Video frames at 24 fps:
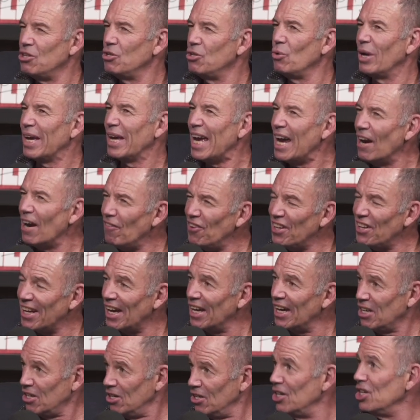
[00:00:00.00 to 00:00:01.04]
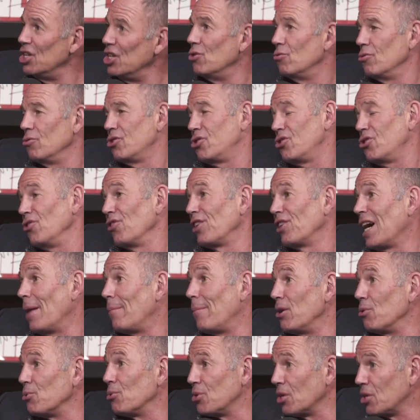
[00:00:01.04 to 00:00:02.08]
doing everything I could to ensure the
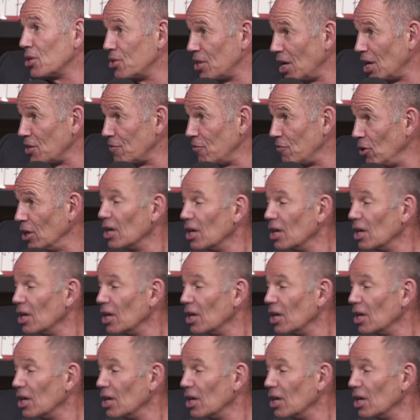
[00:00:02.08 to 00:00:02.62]
company was successful.